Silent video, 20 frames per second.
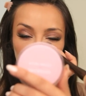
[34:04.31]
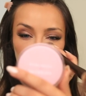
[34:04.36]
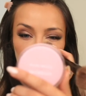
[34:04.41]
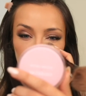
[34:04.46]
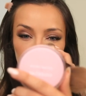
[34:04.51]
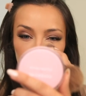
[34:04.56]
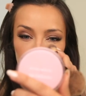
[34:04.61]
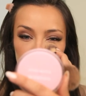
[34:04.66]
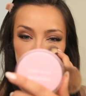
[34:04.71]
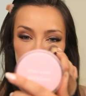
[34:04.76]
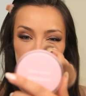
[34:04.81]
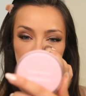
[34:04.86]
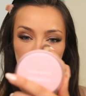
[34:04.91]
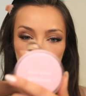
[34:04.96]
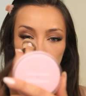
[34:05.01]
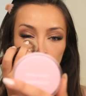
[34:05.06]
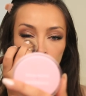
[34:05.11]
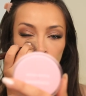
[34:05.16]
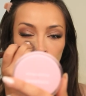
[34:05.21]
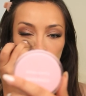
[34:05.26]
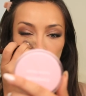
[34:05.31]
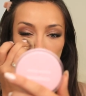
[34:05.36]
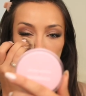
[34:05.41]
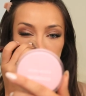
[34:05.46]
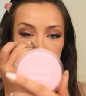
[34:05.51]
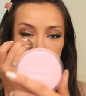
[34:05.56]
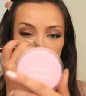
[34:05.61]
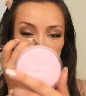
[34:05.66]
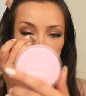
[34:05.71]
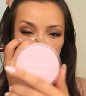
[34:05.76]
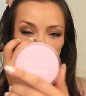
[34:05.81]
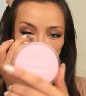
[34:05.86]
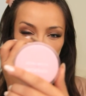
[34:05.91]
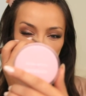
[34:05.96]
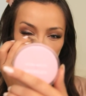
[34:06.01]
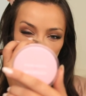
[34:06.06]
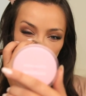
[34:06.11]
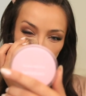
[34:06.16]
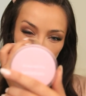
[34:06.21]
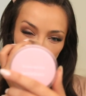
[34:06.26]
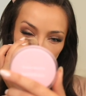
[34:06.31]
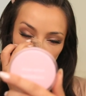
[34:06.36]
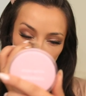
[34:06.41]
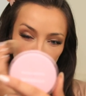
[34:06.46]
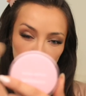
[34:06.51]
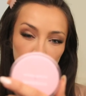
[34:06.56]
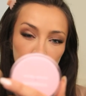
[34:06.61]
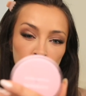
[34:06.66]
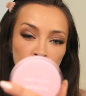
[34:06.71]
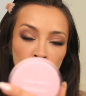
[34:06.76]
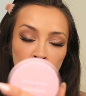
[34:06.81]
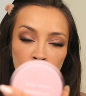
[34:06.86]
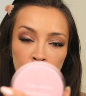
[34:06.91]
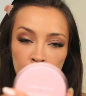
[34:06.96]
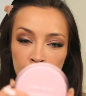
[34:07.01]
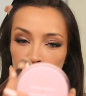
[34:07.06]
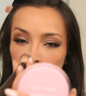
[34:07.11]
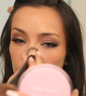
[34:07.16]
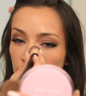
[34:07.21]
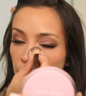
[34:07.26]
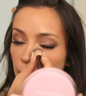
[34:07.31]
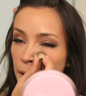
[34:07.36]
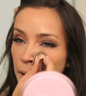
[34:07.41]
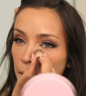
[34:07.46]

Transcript: and really just like press it in